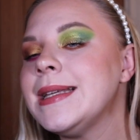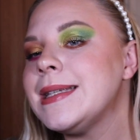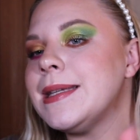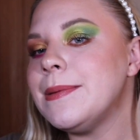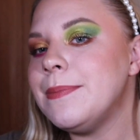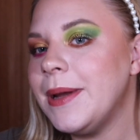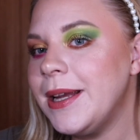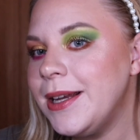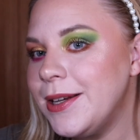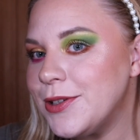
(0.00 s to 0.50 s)

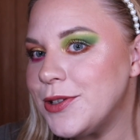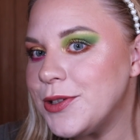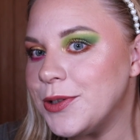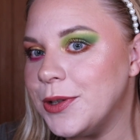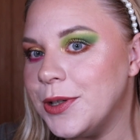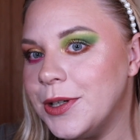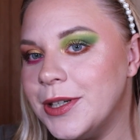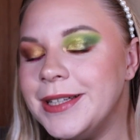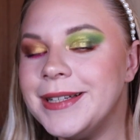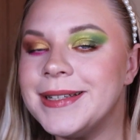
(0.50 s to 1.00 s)
so make
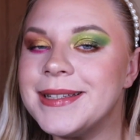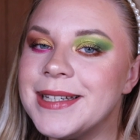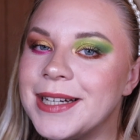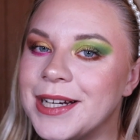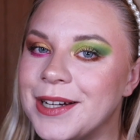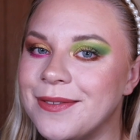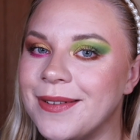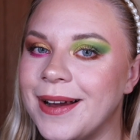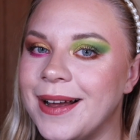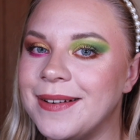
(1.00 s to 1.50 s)
sure you
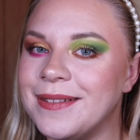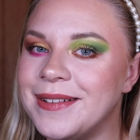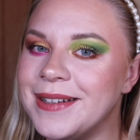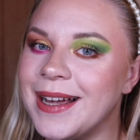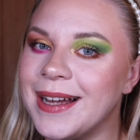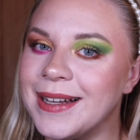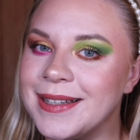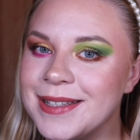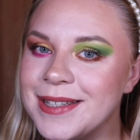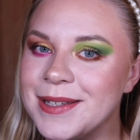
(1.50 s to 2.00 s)
stick around
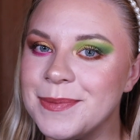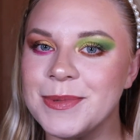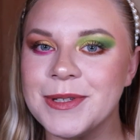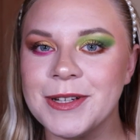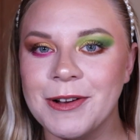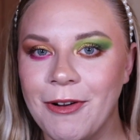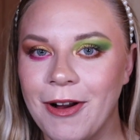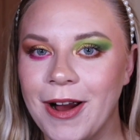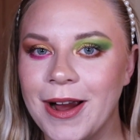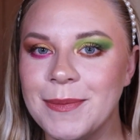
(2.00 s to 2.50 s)
and
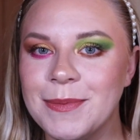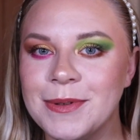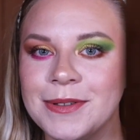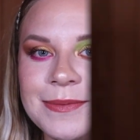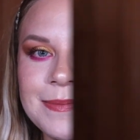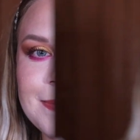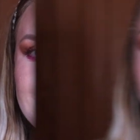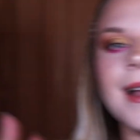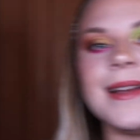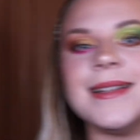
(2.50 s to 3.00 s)
subscribe.
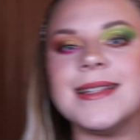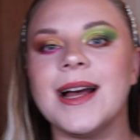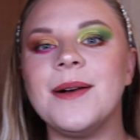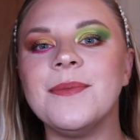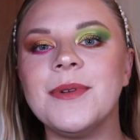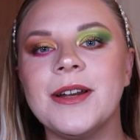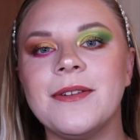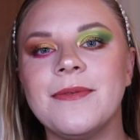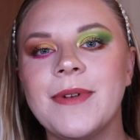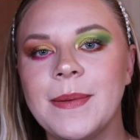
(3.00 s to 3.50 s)
Okay, so
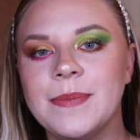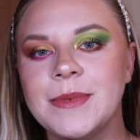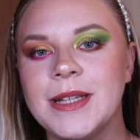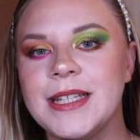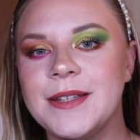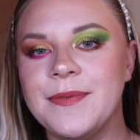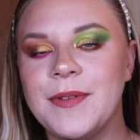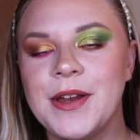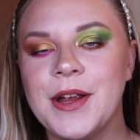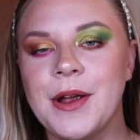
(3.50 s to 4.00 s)
I'm going to wrap
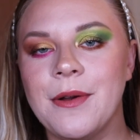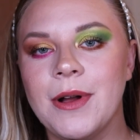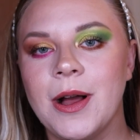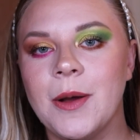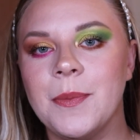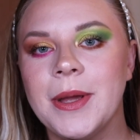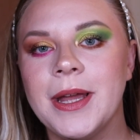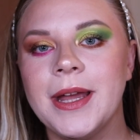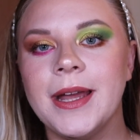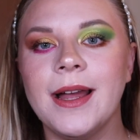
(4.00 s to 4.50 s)
this video
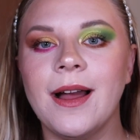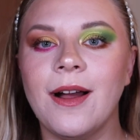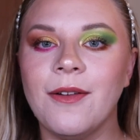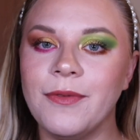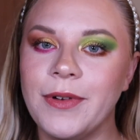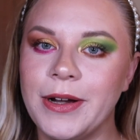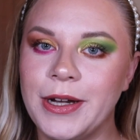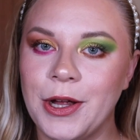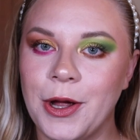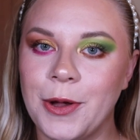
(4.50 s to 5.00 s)
up here. I
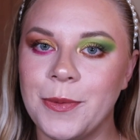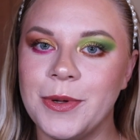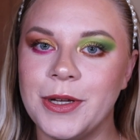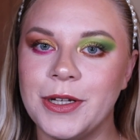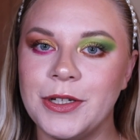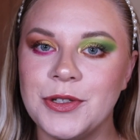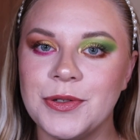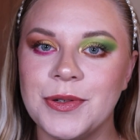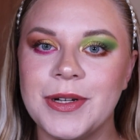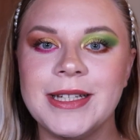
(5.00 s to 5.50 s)
really hope
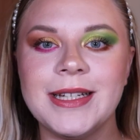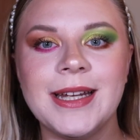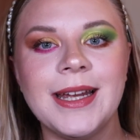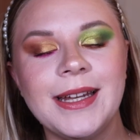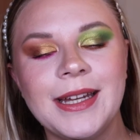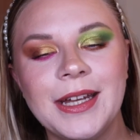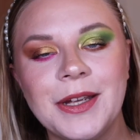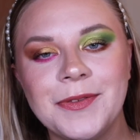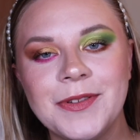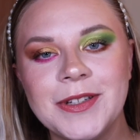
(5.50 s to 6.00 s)
you enjoyed it,
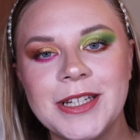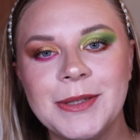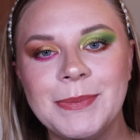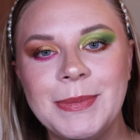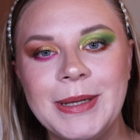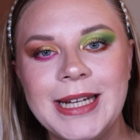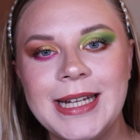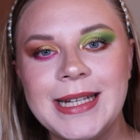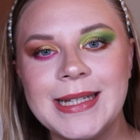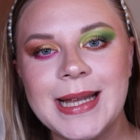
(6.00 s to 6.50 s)
and if you
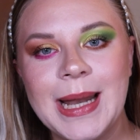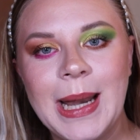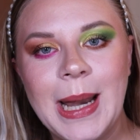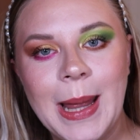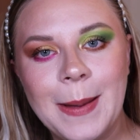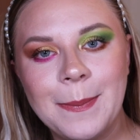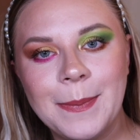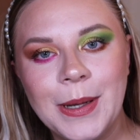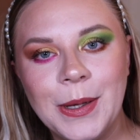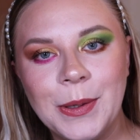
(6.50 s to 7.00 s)
did, please
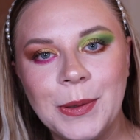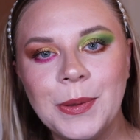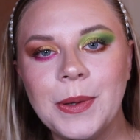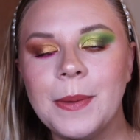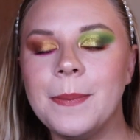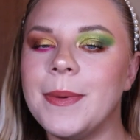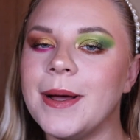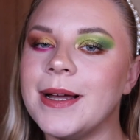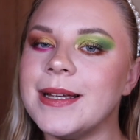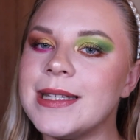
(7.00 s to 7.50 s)
let me
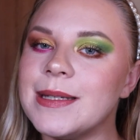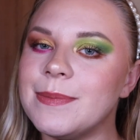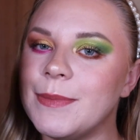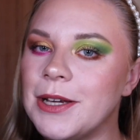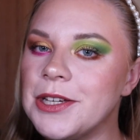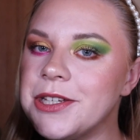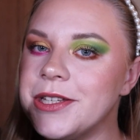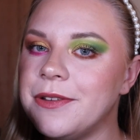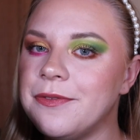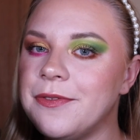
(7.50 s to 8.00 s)
know by
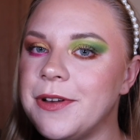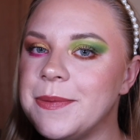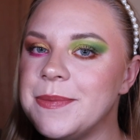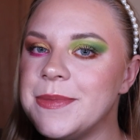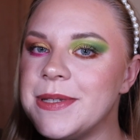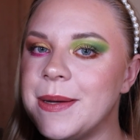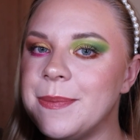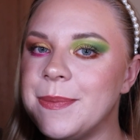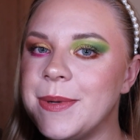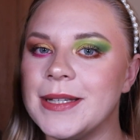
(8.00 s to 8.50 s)
smashing the
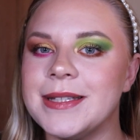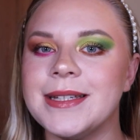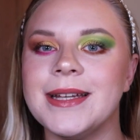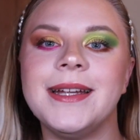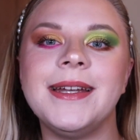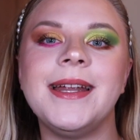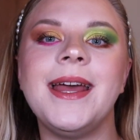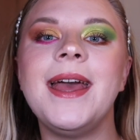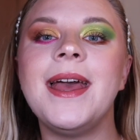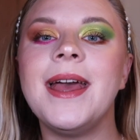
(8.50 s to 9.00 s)
thumbs up
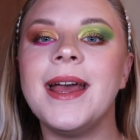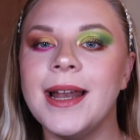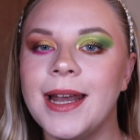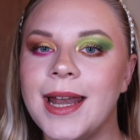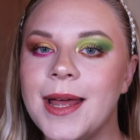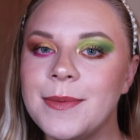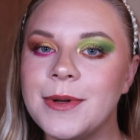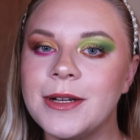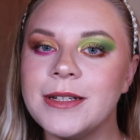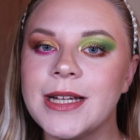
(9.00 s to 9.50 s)
button.
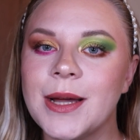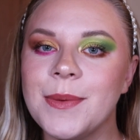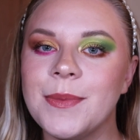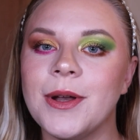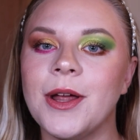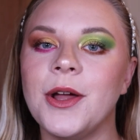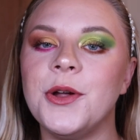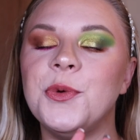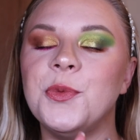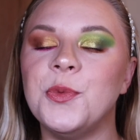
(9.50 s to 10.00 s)
Let me know down
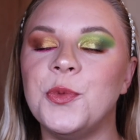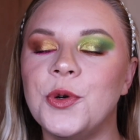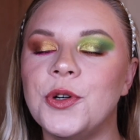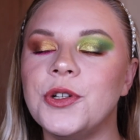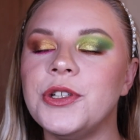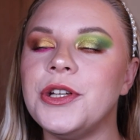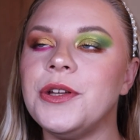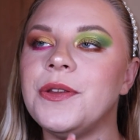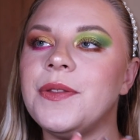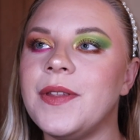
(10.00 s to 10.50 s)
below
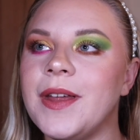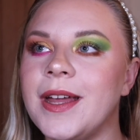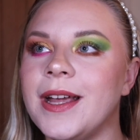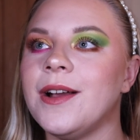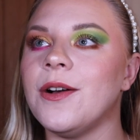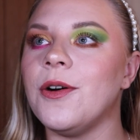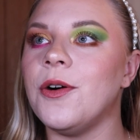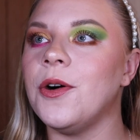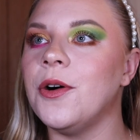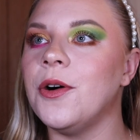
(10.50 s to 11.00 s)
what you think